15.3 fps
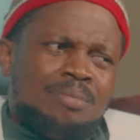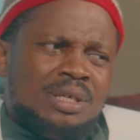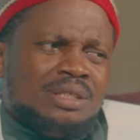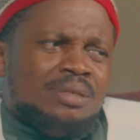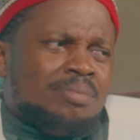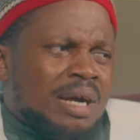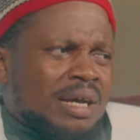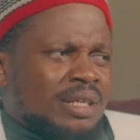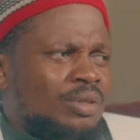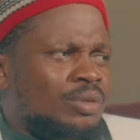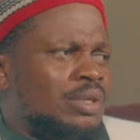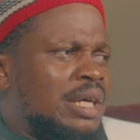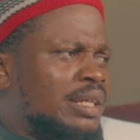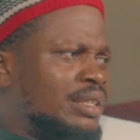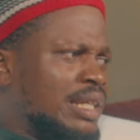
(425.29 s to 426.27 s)
him marry you
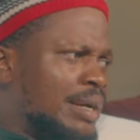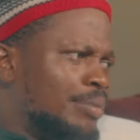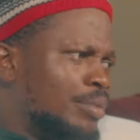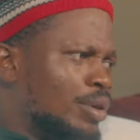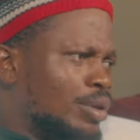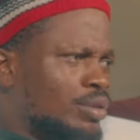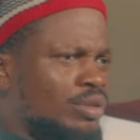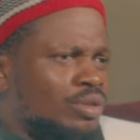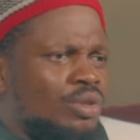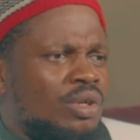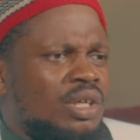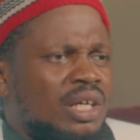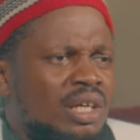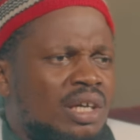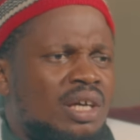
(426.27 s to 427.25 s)
that time, but it's
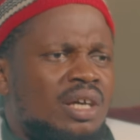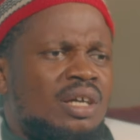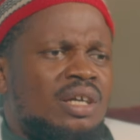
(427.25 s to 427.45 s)
okay.